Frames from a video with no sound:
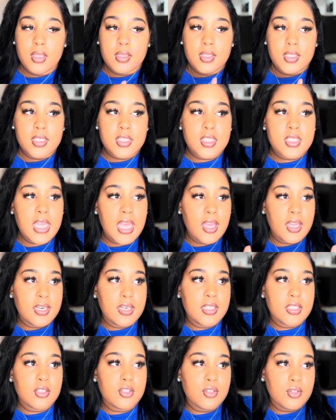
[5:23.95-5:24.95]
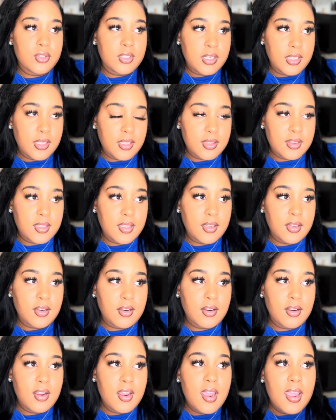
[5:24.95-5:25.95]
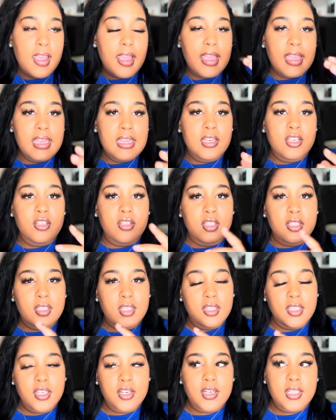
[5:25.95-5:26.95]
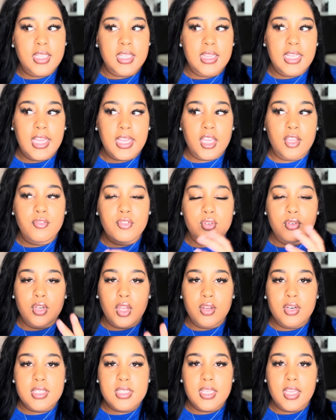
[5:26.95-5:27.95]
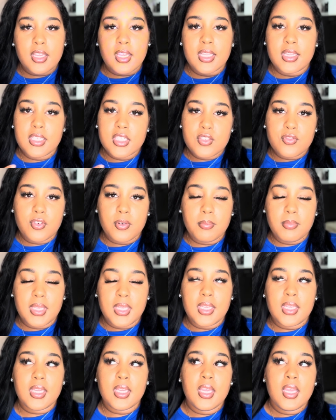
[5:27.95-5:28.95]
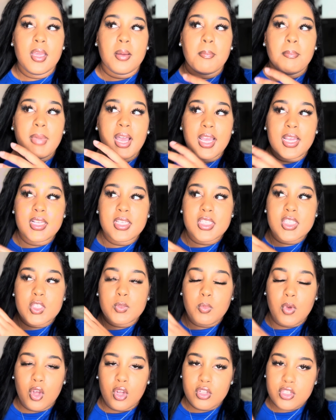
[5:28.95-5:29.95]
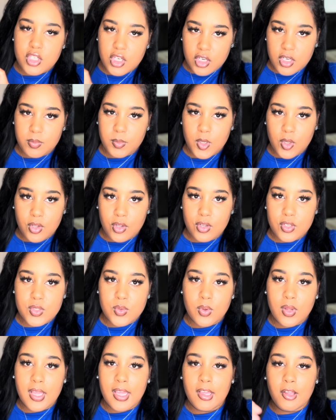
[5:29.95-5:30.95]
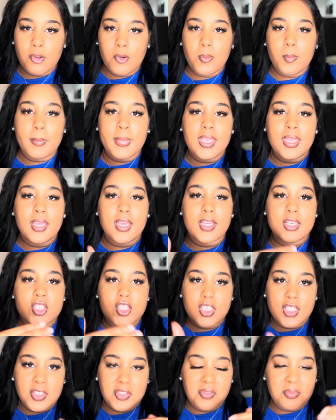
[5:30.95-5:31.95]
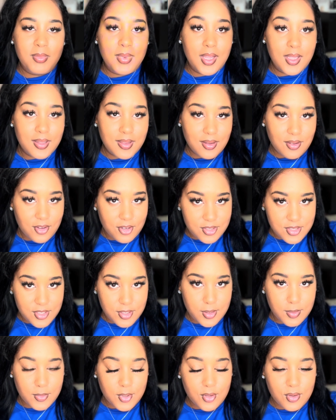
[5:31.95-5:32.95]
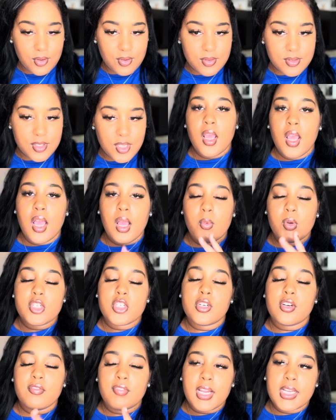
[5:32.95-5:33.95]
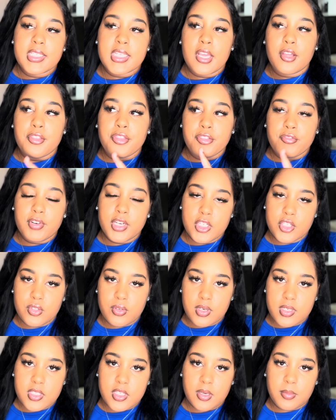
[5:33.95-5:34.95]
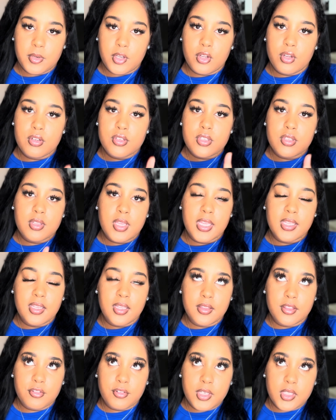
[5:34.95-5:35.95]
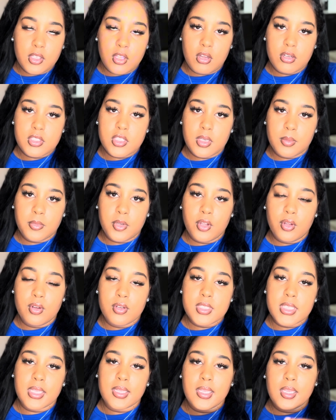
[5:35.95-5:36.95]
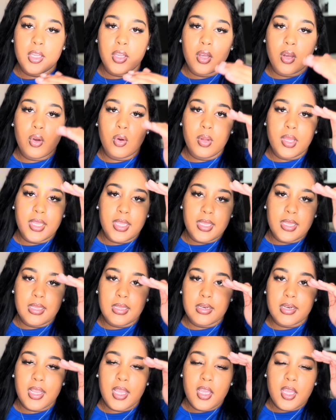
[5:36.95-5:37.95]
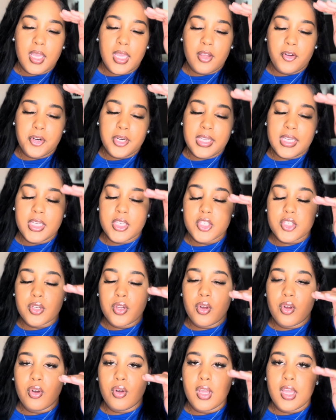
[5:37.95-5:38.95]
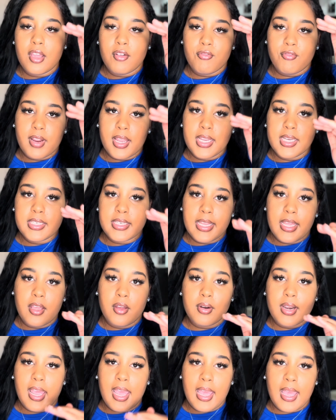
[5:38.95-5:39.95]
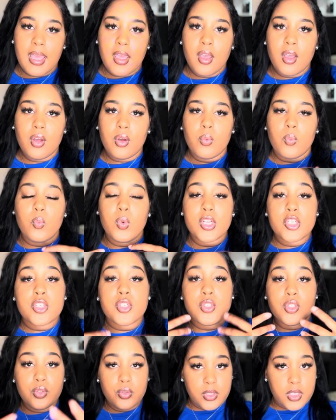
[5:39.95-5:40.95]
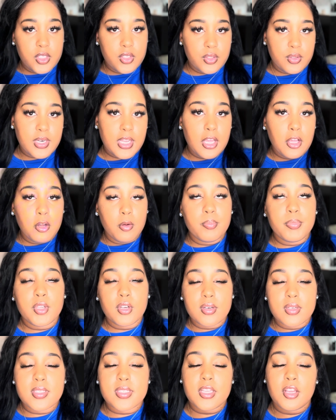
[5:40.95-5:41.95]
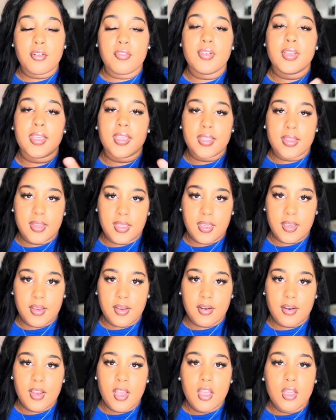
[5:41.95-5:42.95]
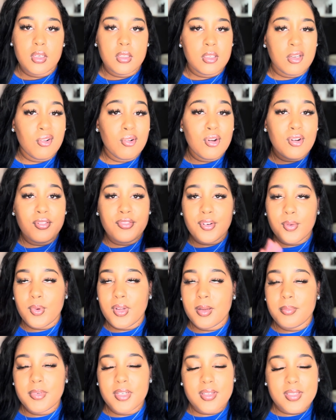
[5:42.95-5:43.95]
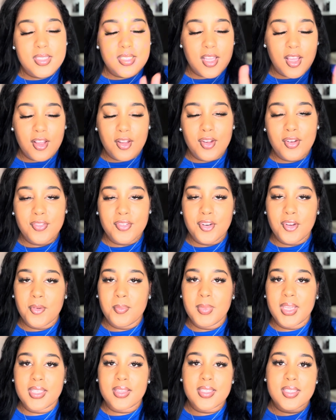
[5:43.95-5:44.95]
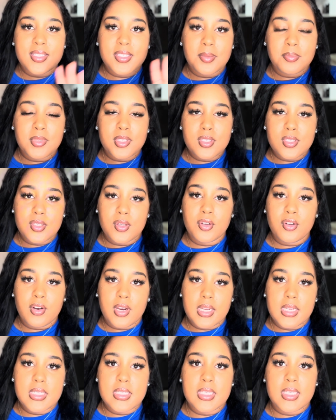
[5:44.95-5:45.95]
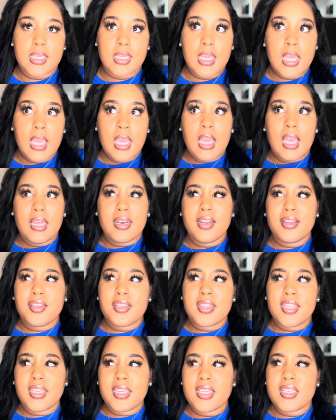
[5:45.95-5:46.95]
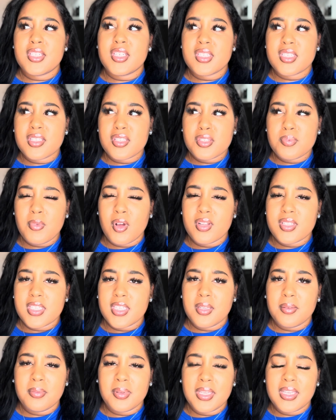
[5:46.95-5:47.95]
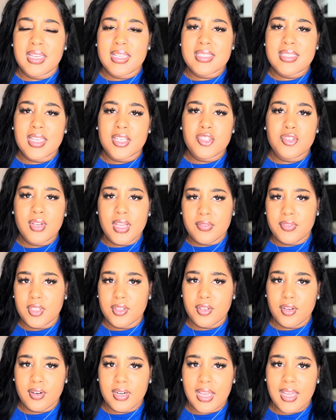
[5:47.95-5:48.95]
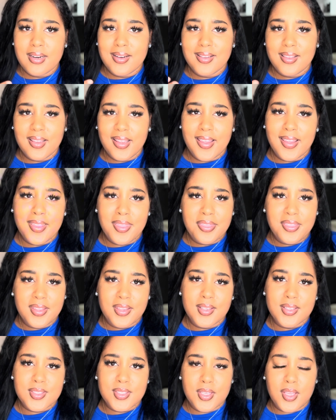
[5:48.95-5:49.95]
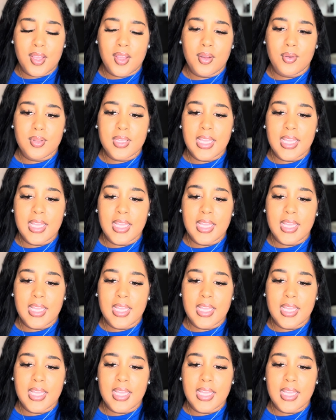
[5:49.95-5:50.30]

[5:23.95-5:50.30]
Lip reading: This is how I need to do to get there. And literally, like, if you notice, like, at least for me, my small-term goals will help me achieve my long-term goals. I want you to write down 3 short-term goals and then 3 long-term goals, and then go in on each goal and write down what you can do to help yourself get there. Don't overwhelm yourself. Don't make this something so crazy. Another thing is, just a small tidbit, is that you have to learn how to let things go.